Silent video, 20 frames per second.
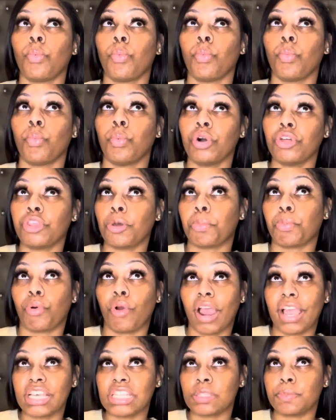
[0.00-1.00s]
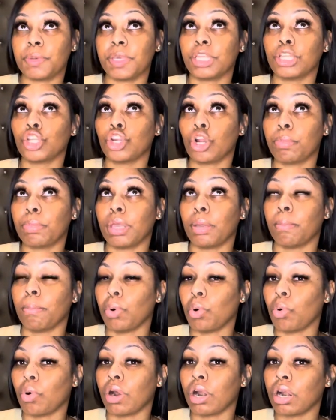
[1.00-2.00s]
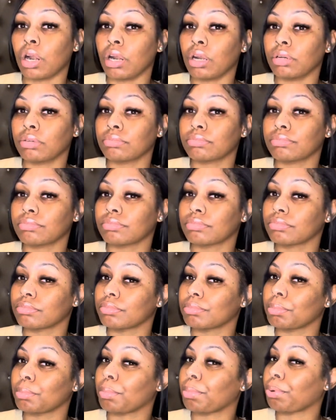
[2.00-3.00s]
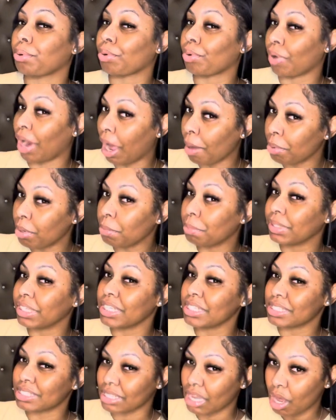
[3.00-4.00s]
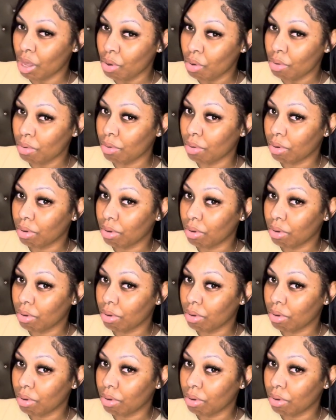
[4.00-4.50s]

Will the price be a little bit more? Probably so.